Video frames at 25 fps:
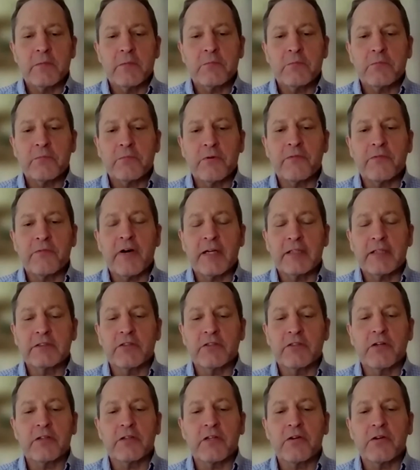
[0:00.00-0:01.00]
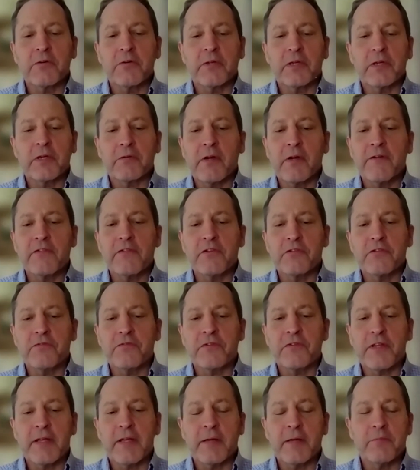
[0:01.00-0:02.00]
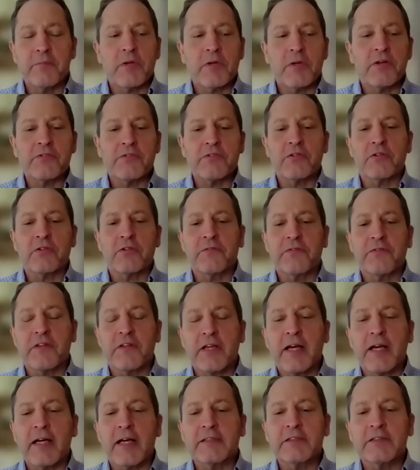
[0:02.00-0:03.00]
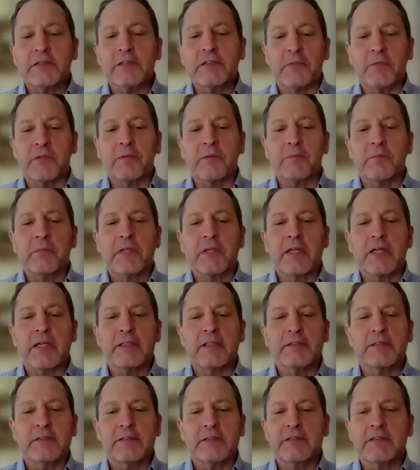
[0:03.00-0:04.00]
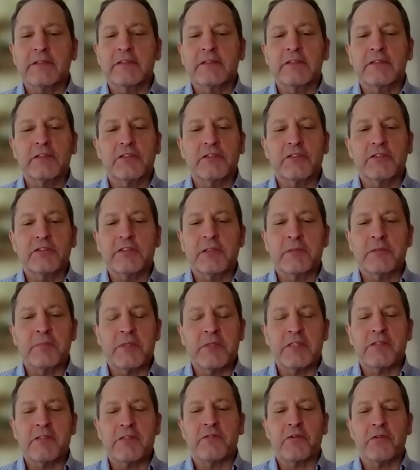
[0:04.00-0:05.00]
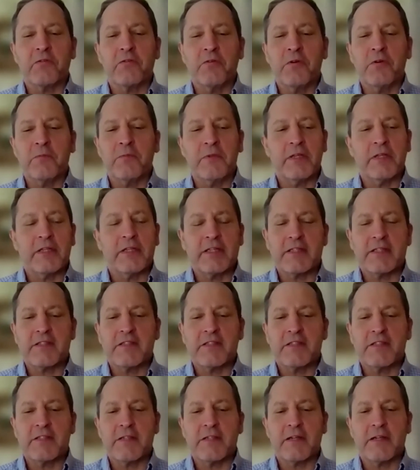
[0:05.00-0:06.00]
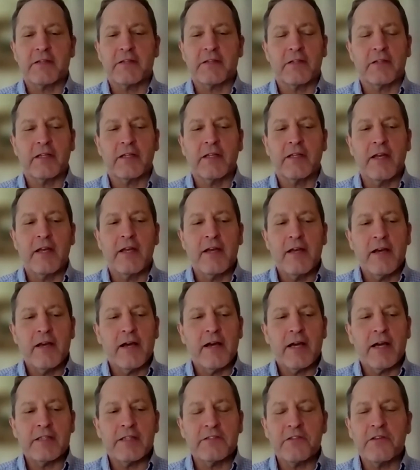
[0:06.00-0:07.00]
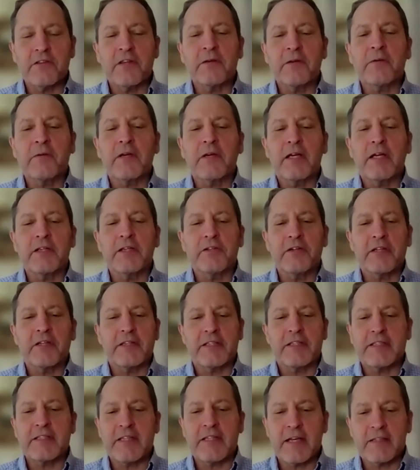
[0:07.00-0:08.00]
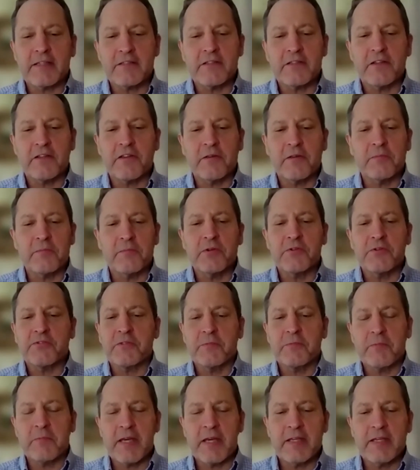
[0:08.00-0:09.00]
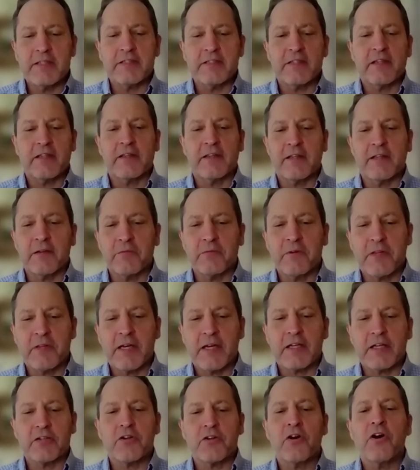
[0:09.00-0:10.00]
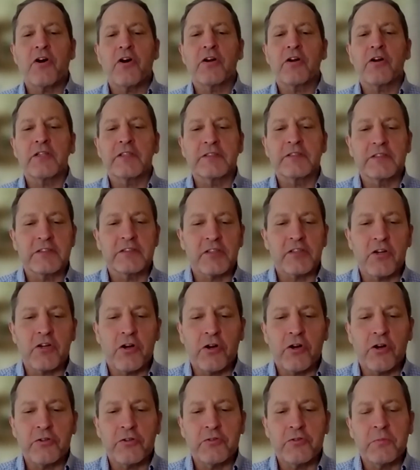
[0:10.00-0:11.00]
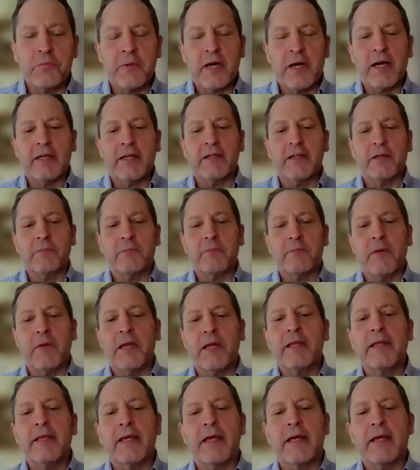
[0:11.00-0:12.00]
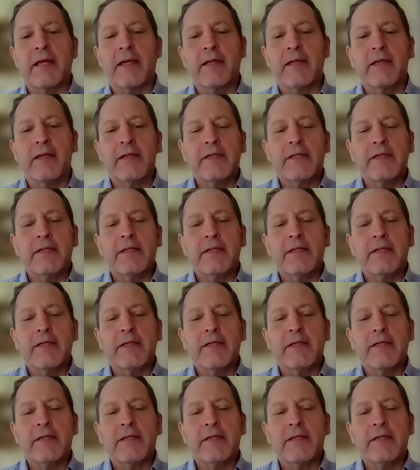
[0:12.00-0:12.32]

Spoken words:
provides ongoing revenue for them, but also good for the customer because this isn't just a piece of equipment that sits out there. I still think when I look at the Tesla, the most amazing thing with that car is the car you buy on Monday